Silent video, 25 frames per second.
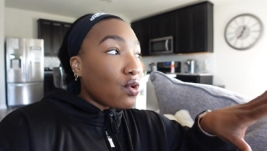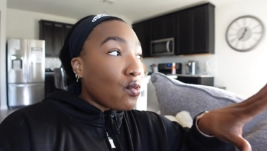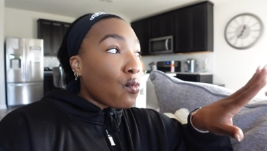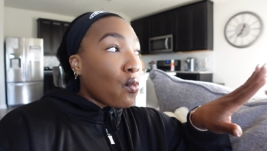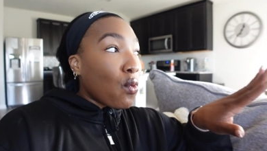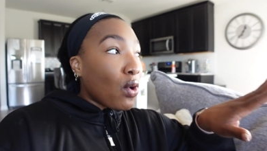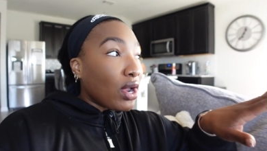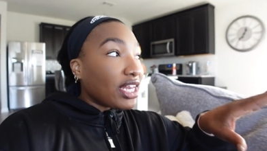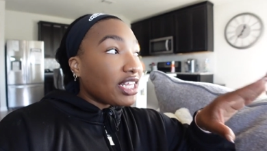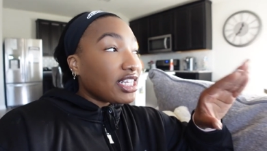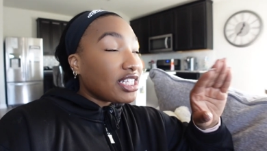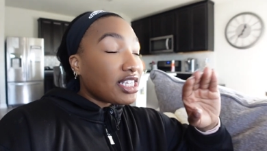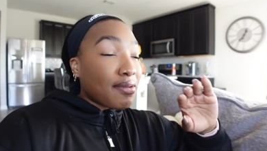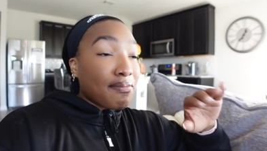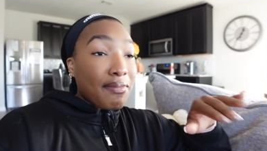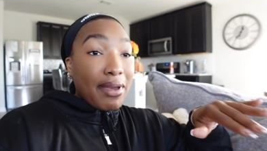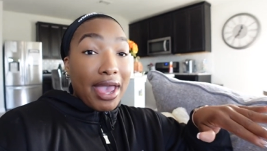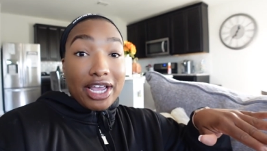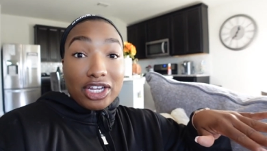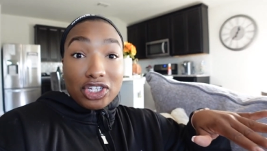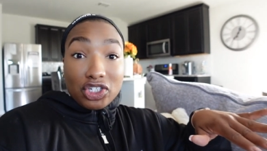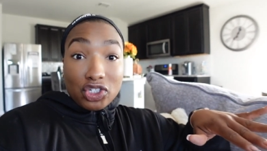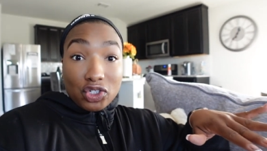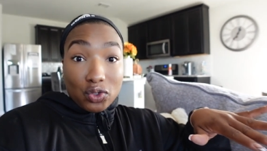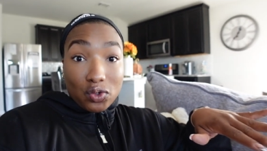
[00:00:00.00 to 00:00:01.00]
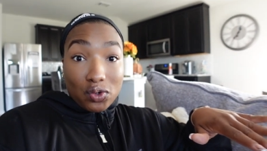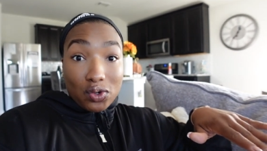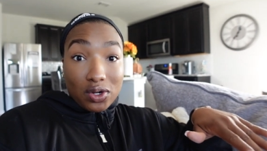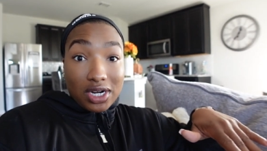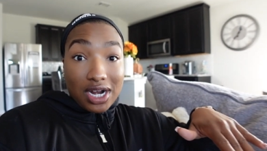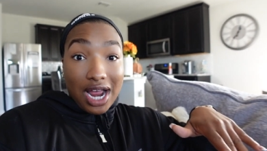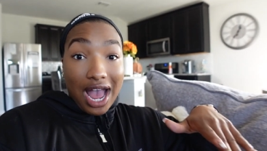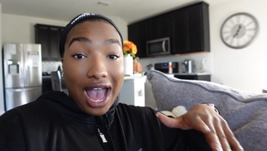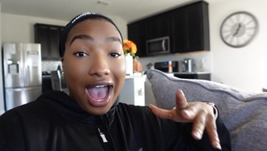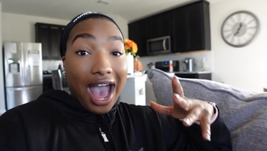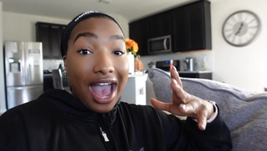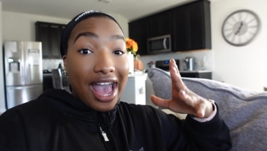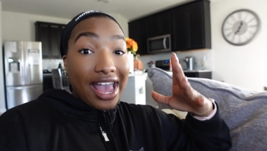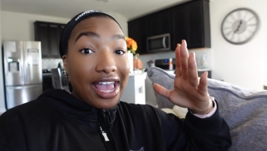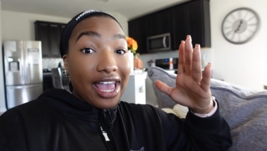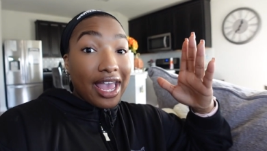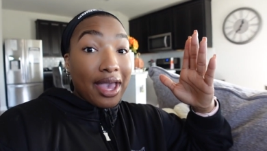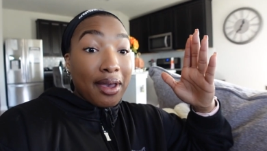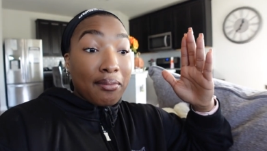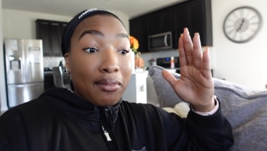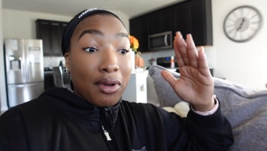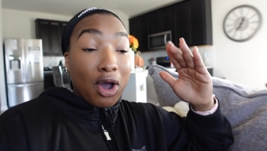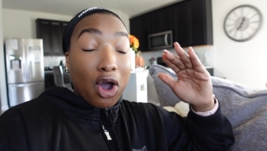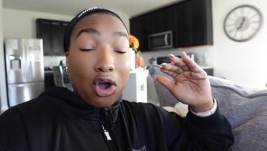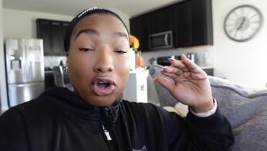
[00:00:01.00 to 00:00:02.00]
wanting to make sure I
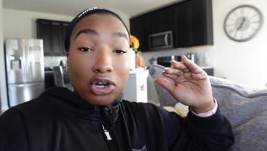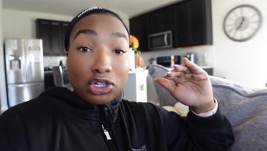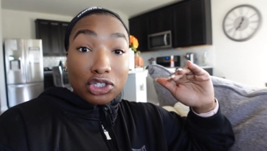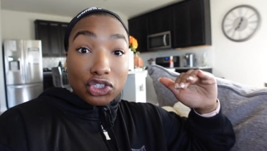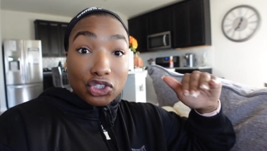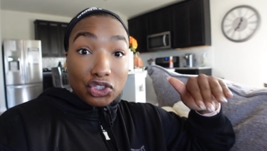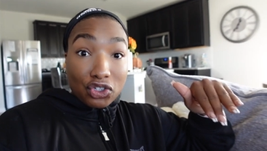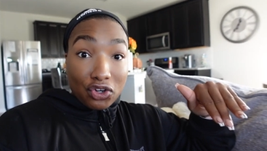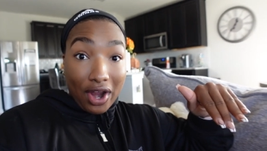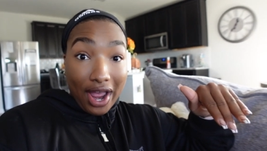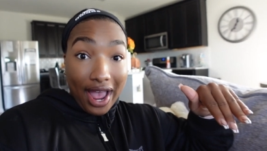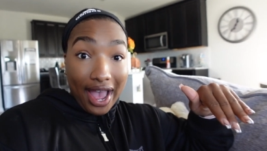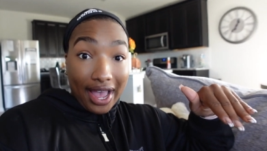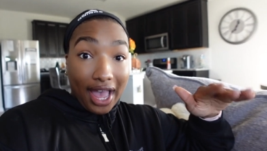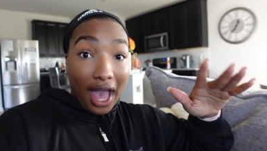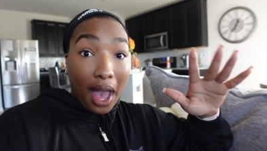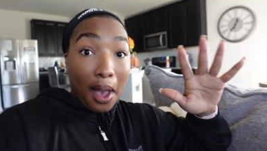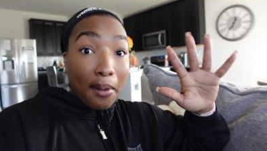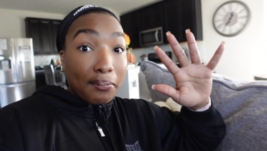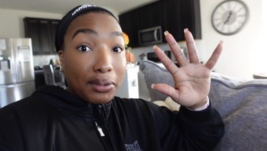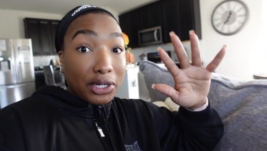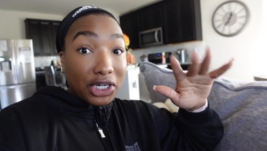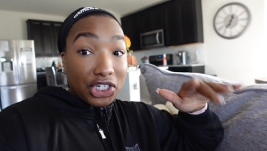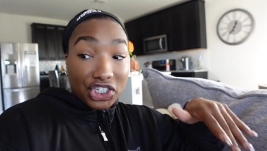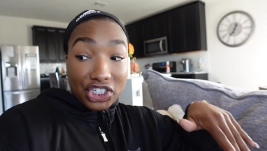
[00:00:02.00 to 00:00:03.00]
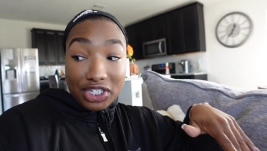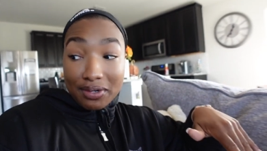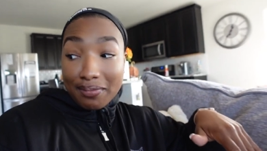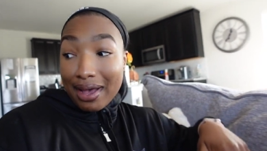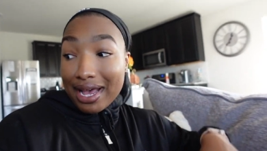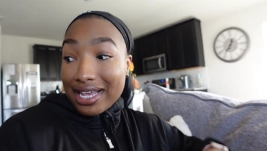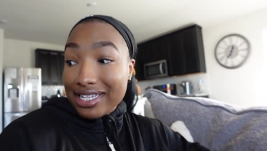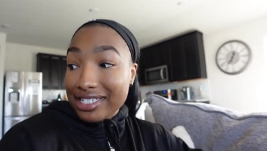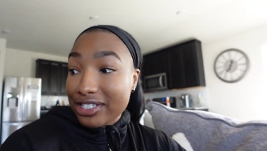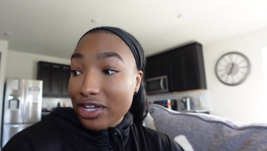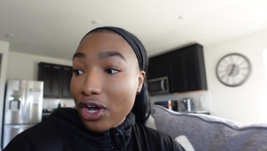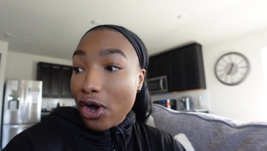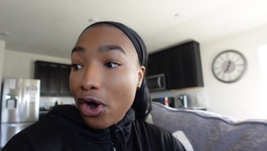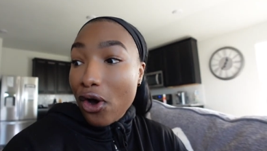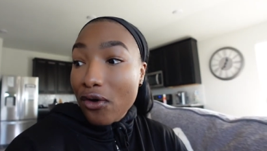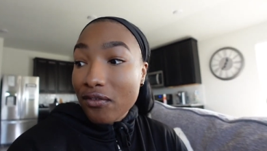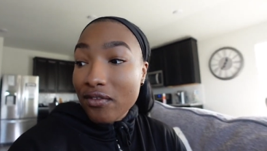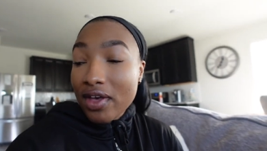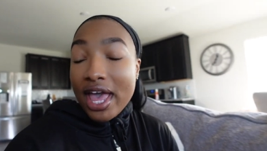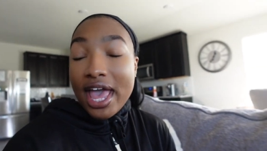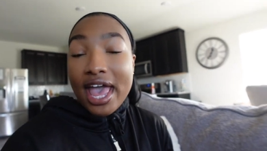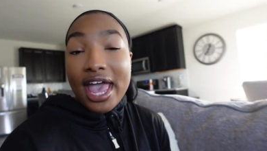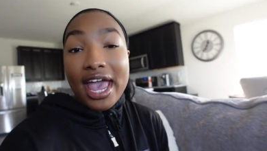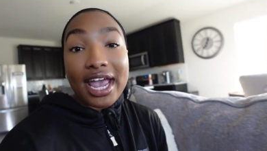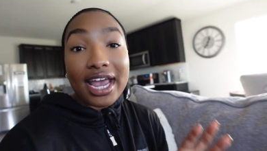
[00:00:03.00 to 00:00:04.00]
am on track, I'm pushing
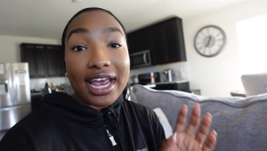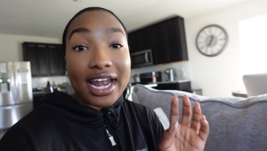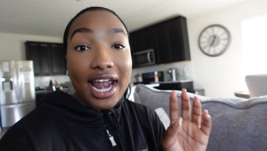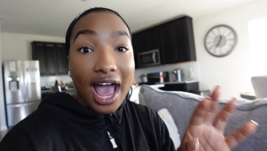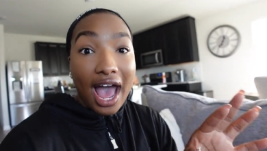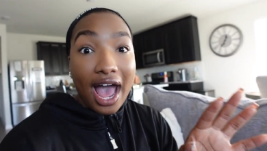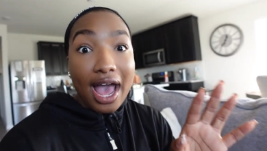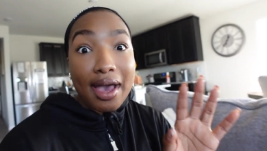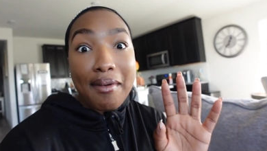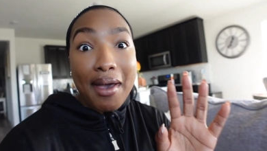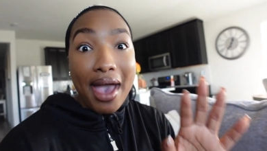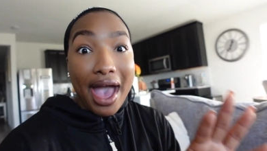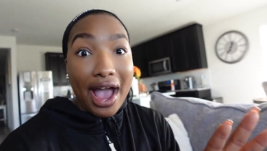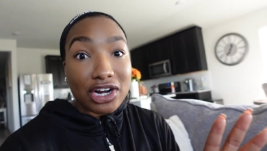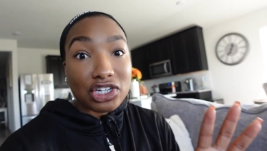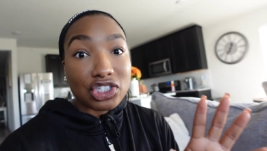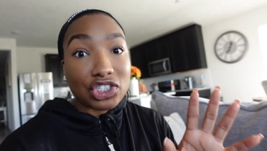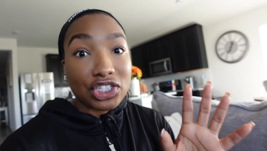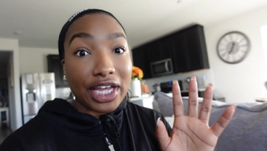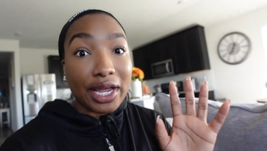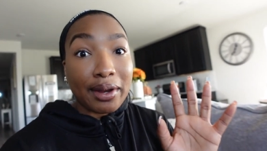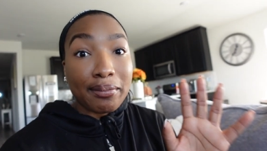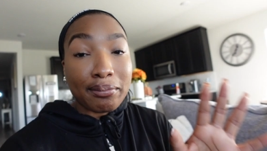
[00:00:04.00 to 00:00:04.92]
myself, and I'm actually